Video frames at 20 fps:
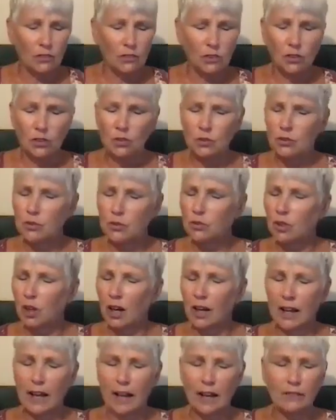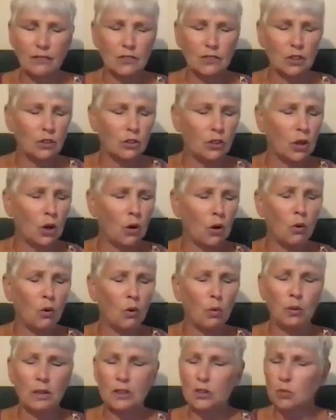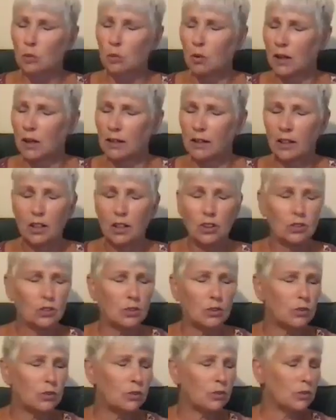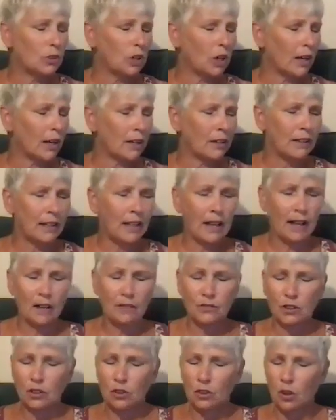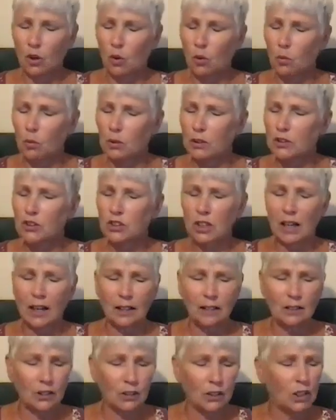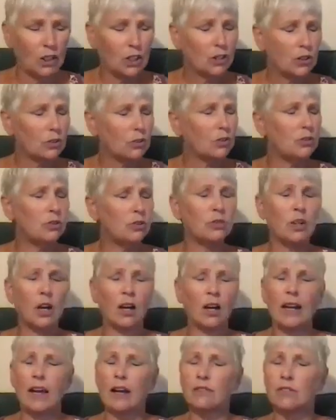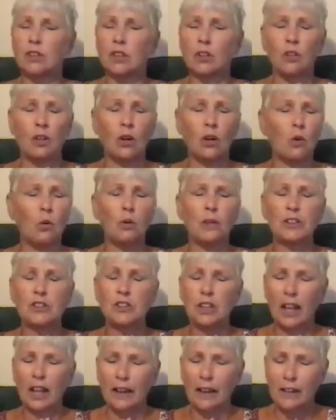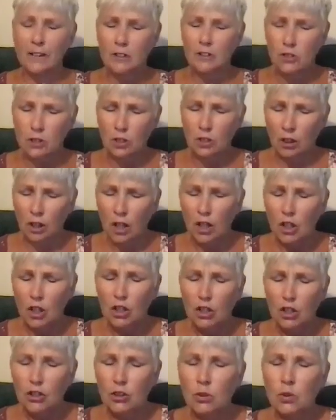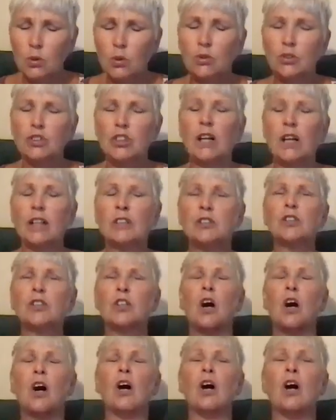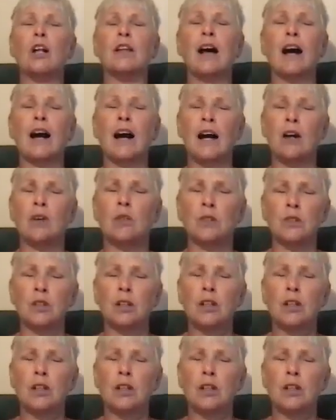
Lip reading: You do not have to know which one. You do not have to know which color. You do not have to know which angel. You just call out.